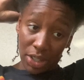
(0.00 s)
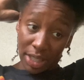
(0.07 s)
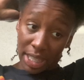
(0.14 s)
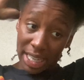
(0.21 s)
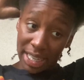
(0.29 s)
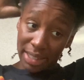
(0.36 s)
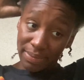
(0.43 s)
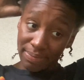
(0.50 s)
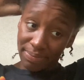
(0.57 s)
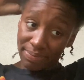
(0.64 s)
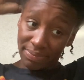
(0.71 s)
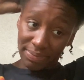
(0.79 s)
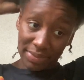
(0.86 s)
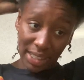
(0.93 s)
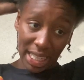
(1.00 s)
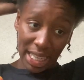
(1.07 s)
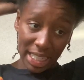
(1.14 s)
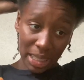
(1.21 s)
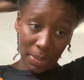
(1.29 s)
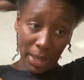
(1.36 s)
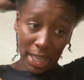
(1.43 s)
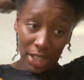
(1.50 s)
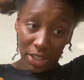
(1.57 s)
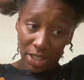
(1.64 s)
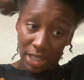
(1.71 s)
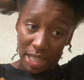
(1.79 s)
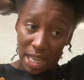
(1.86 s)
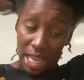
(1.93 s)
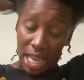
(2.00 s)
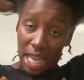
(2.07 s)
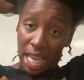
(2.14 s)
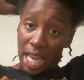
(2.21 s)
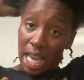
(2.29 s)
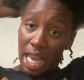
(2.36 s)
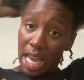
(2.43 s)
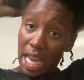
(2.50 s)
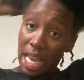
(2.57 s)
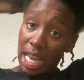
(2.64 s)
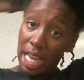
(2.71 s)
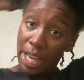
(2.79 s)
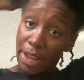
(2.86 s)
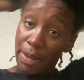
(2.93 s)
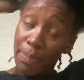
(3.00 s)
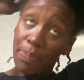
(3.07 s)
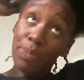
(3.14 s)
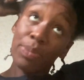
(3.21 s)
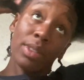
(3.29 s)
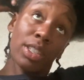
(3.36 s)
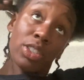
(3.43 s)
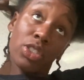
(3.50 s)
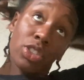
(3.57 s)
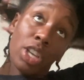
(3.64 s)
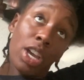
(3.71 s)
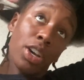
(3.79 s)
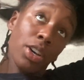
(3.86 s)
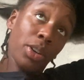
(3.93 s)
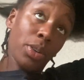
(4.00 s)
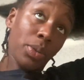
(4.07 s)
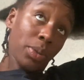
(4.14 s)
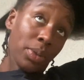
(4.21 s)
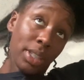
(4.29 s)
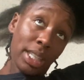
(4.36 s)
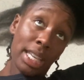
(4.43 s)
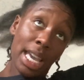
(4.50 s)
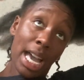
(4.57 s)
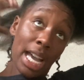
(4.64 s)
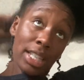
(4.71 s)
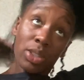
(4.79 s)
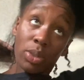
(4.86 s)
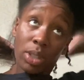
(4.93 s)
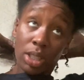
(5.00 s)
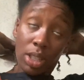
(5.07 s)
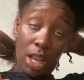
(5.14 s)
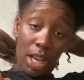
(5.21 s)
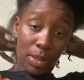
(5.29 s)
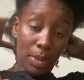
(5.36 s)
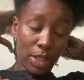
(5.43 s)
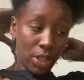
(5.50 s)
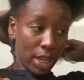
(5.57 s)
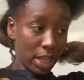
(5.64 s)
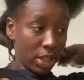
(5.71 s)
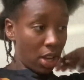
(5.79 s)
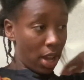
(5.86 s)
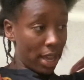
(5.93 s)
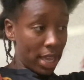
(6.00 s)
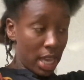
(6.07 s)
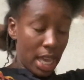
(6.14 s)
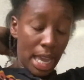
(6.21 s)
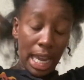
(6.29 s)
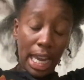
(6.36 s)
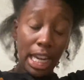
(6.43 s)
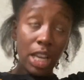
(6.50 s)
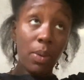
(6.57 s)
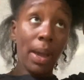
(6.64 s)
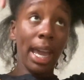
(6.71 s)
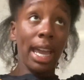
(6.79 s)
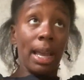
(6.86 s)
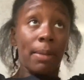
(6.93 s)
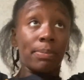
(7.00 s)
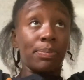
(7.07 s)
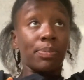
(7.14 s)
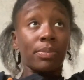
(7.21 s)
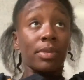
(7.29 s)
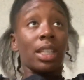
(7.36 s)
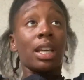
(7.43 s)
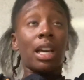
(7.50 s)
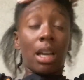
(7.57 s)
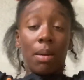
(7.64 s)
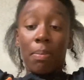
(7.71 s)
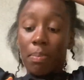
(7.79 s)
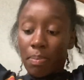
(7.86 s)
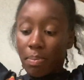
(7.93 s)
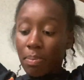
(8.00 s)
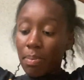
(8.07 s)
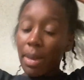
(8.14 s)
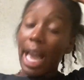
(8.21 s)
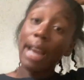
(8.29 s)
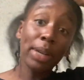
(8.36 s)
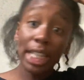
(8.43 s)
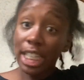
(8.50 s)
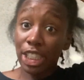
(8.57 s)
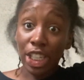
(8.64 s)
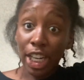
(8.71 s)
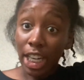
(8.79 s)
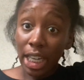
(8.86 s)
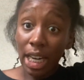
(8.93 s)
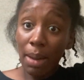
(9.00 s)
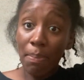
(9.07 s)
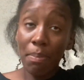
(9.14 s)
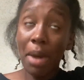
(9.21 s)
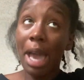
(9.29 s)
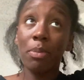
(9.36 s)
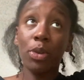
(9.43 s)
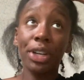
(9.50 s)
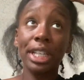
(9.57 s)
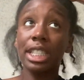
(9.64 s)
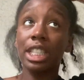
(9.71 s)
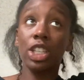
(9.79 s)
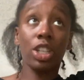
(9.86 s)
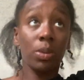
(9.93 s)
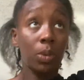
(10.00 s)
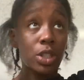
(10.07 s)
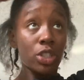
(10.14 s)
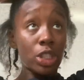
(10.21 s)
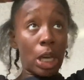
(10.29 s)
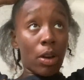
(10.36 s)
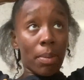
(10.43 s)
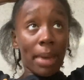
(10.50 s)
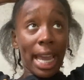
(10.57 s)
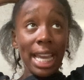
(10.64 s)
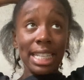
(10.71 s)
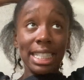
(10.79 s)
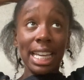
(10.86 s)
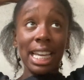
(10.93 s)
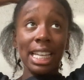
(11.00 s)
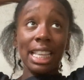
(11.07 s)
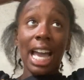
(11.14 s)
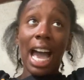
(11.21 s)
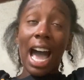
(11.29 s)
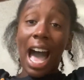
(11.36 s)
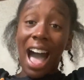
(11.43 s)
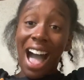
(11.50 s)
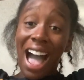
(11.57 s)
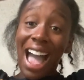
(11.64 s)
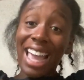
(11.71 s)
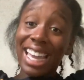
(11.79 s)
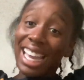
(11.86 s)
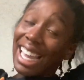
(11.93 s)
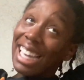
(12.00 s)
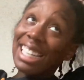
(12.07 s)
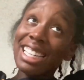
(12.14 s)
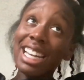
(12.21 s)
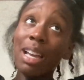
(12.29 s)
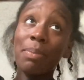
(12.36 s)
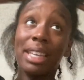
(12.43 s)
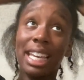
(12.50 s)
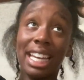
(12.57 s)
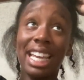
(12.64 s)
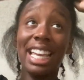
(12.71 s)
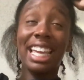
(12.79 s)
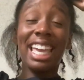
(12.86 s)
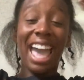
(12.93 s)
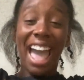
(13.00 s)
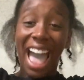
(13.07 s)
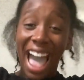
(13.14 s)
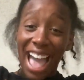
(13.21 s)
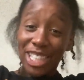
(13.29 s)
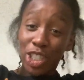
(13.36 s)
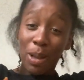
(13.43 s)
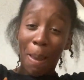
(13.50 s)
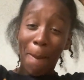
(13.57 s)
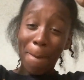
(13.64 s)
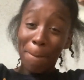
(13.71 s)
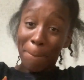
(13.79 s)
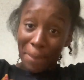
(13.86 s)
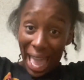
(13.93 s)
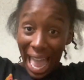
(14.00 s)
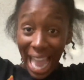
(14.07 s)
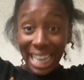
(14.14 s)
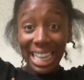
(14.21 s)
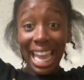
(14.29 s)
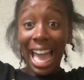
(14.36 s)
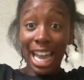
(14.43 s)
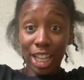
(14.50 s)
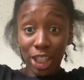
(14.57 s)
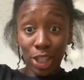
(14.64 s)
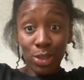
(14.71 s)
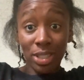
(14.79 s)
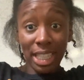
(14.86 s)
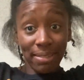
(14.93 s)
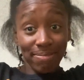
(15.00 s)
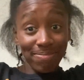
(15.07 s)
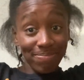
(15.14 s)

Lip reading: leg. Hate spiders. So yeah, I sort of lost my train of thought. Anyway, my realtor, my mortgage lender were so amazing that I ended up getting cash back at closing.